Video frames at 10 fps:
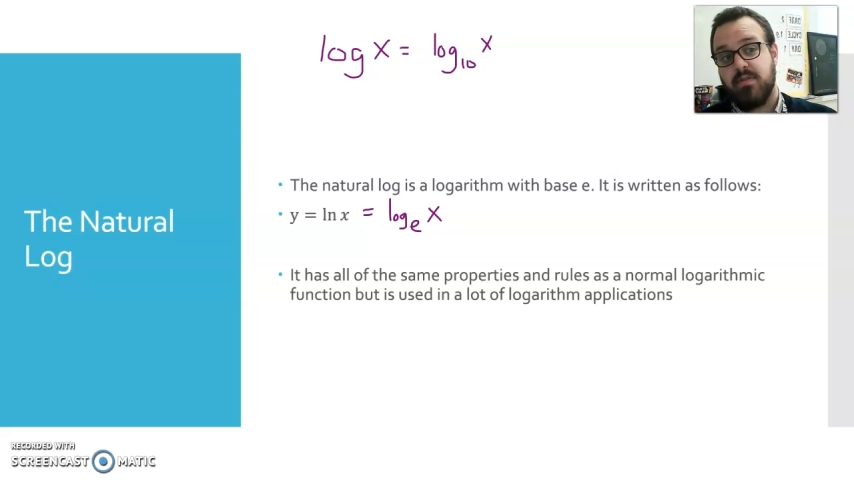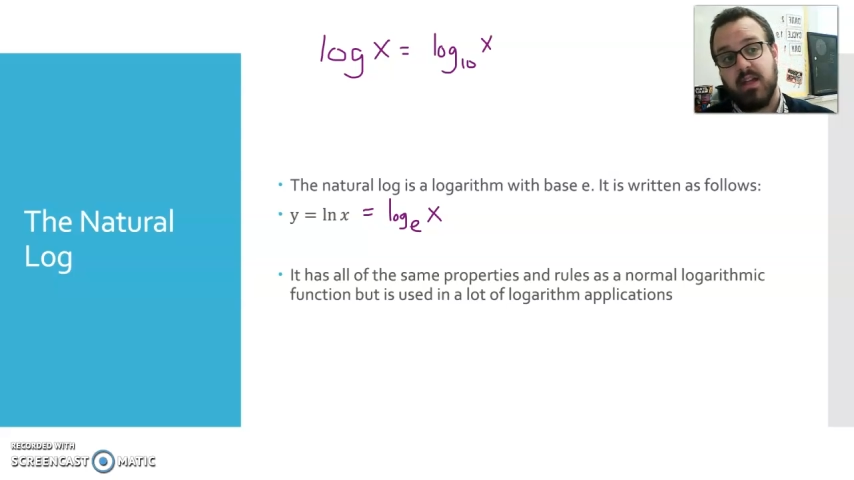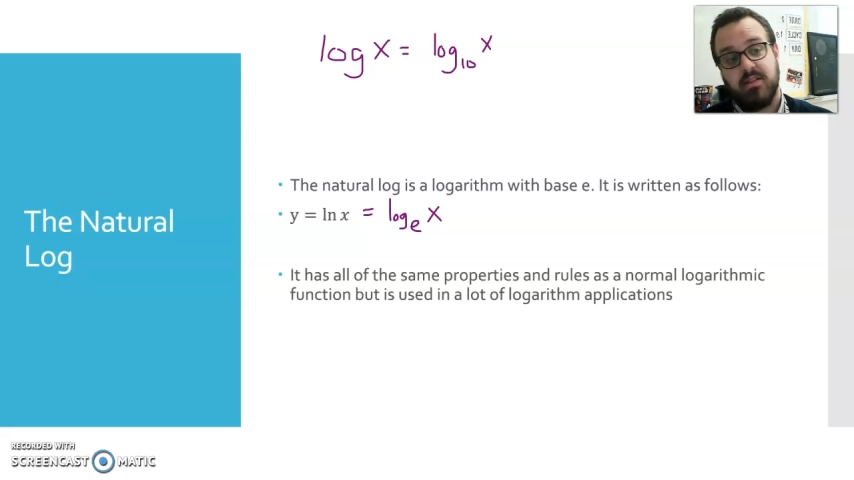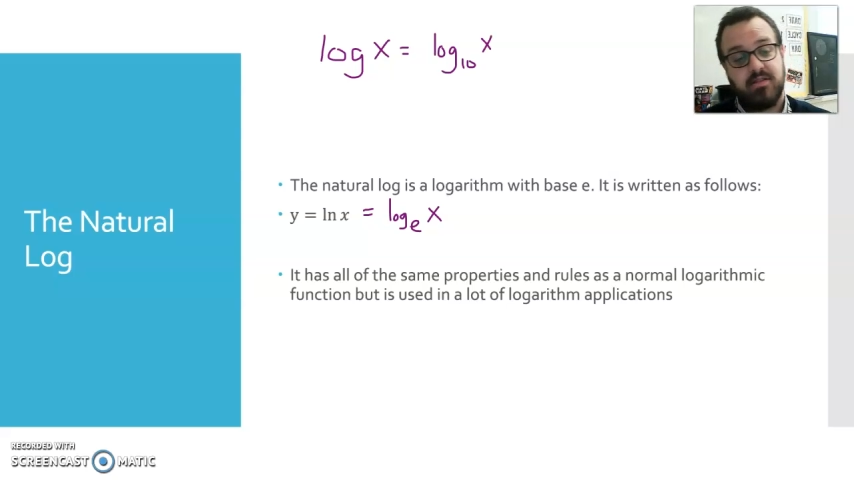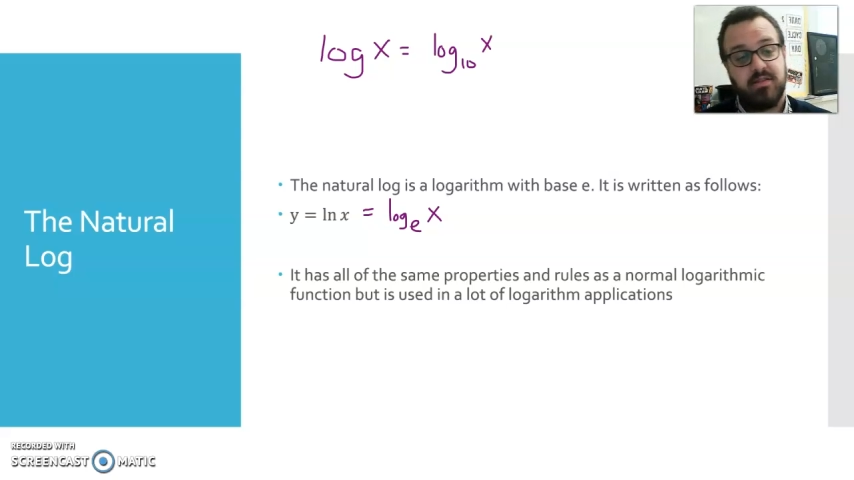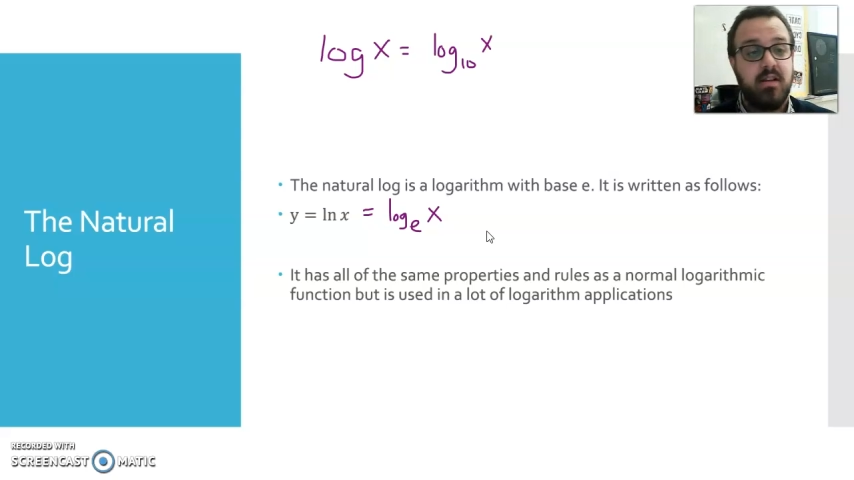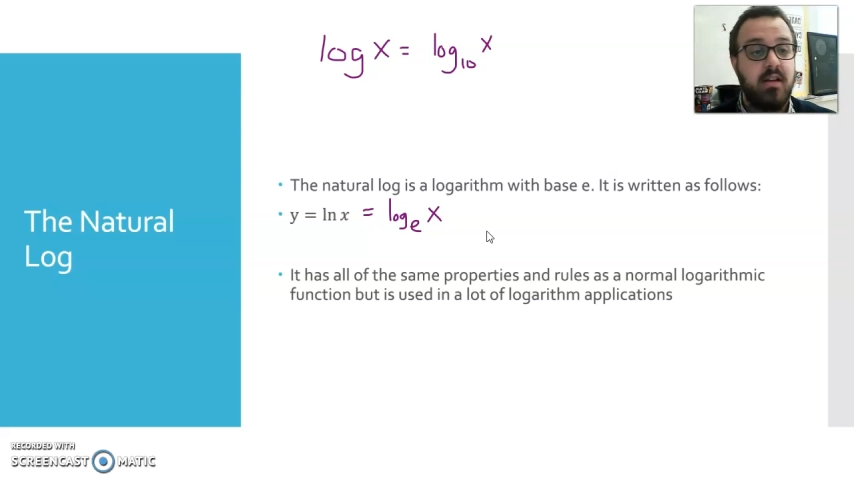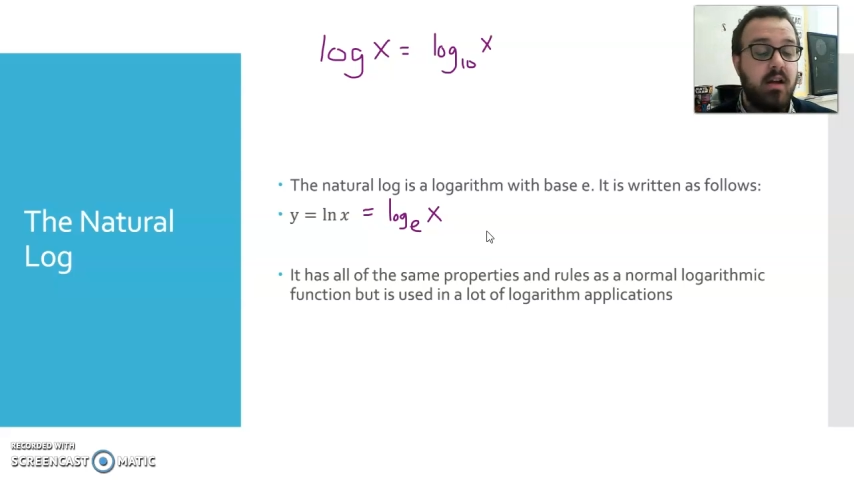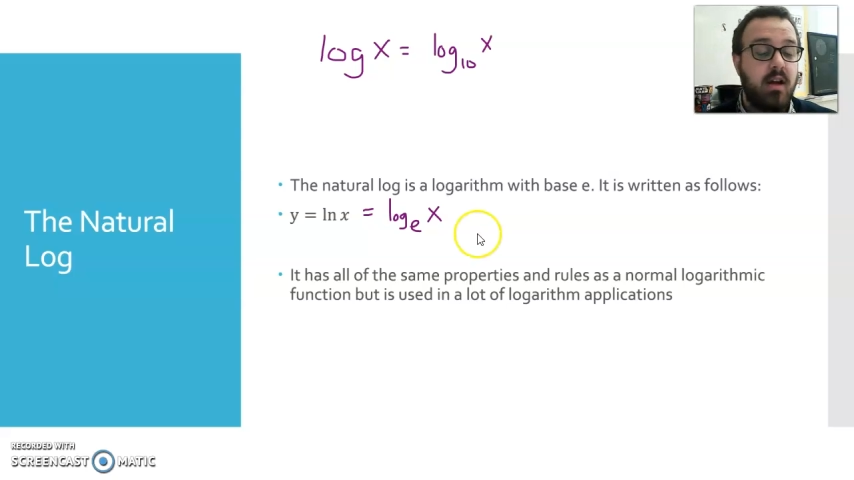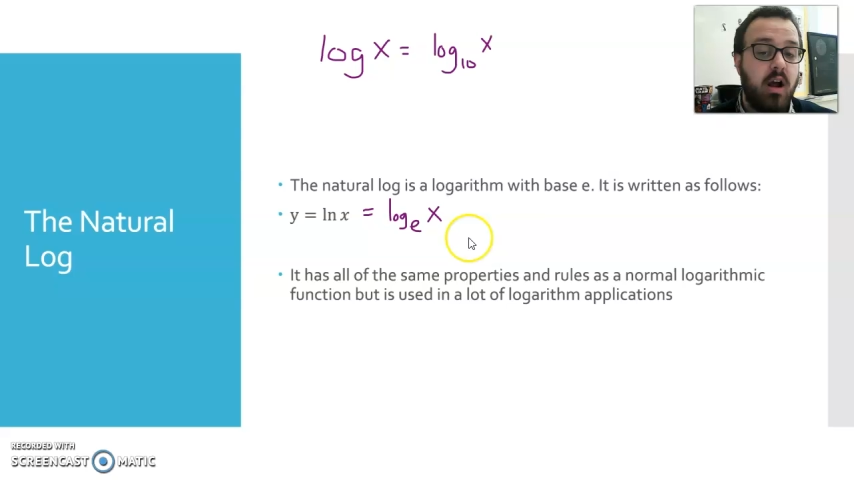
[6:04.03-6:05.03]
this,
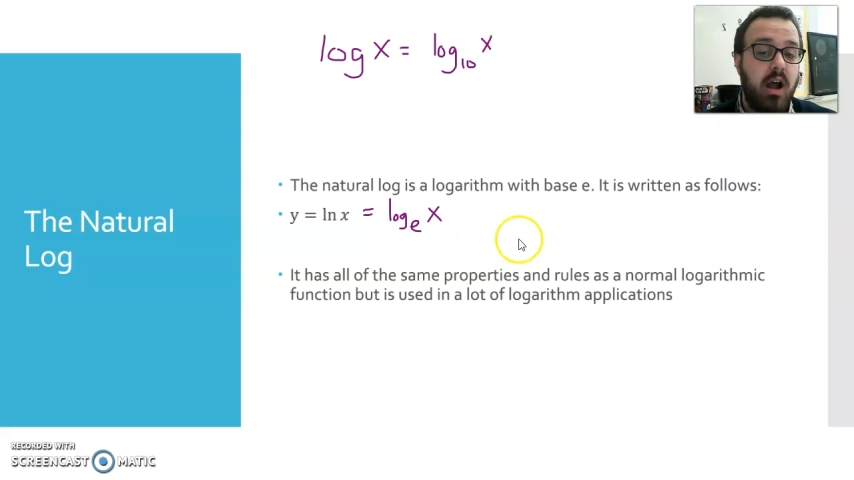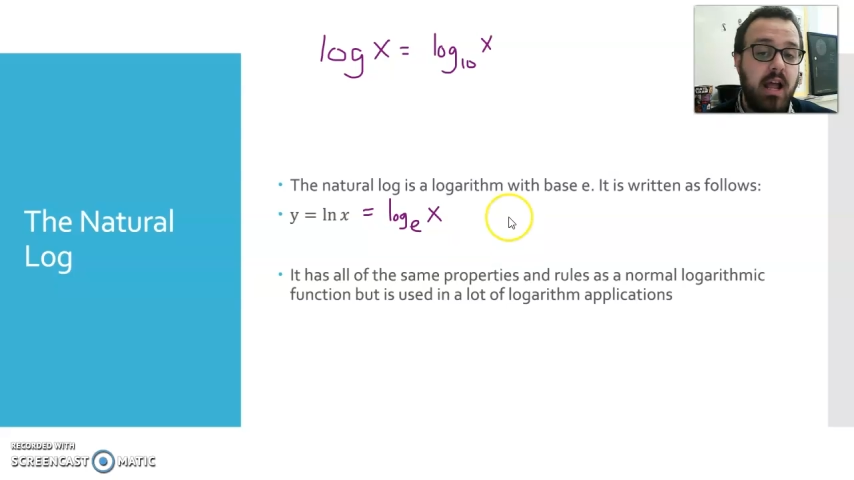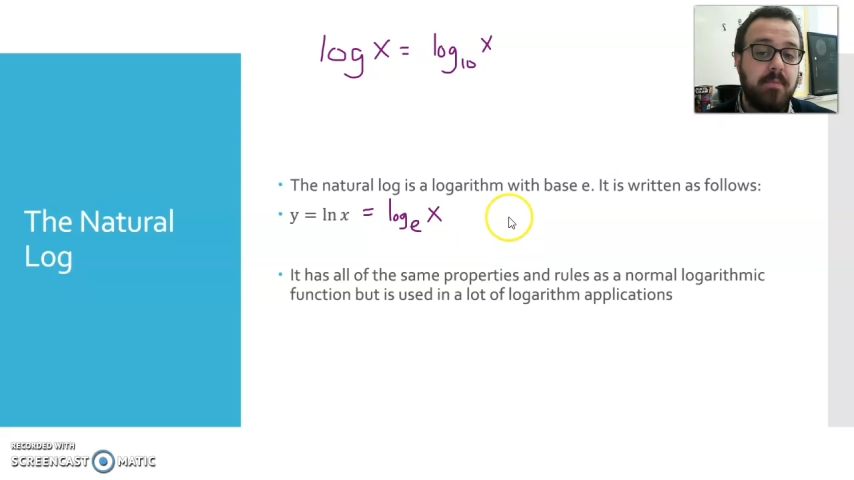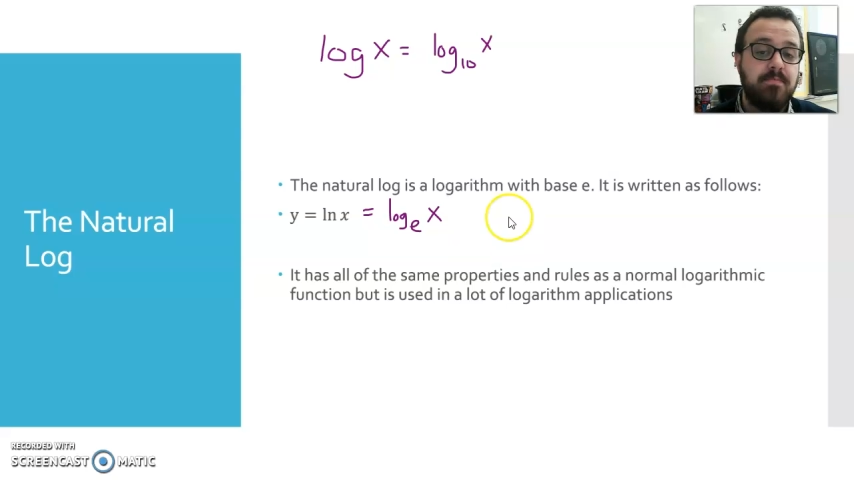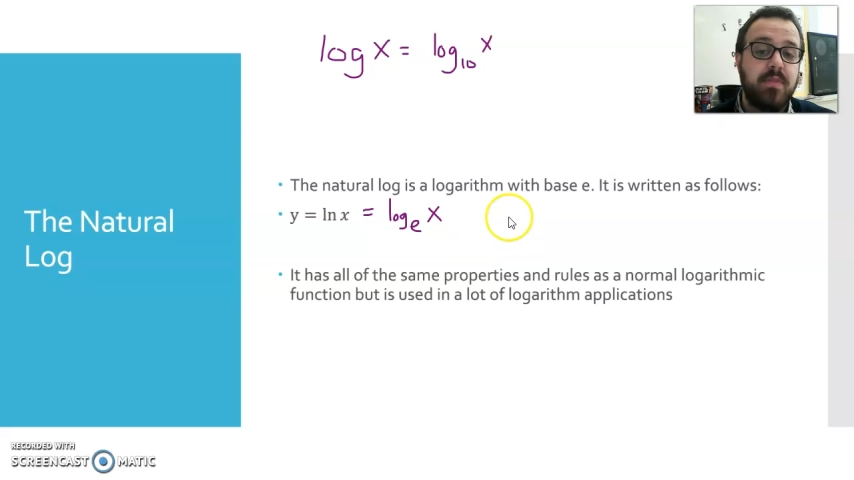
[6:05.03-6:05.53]
all right?